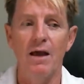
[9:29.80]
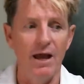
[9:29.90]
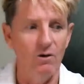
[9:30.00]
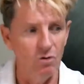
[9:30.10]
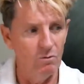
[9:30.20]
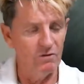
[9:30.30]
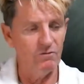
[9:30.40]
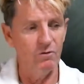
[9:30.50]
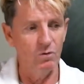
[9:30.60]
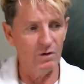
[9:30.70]
And all my
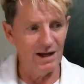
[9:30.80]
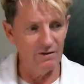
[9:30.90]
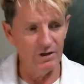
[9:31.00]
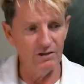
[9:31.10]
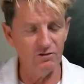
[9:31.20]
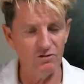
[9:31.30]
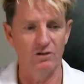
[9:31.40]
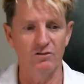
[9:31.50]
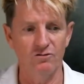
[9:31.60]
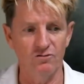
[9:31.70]
floor coverings
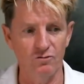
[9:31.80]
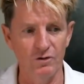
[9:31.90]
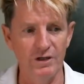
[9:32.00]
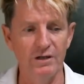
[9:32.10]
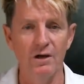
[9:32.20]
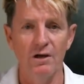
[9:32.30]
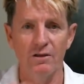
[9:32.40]
got destroyed.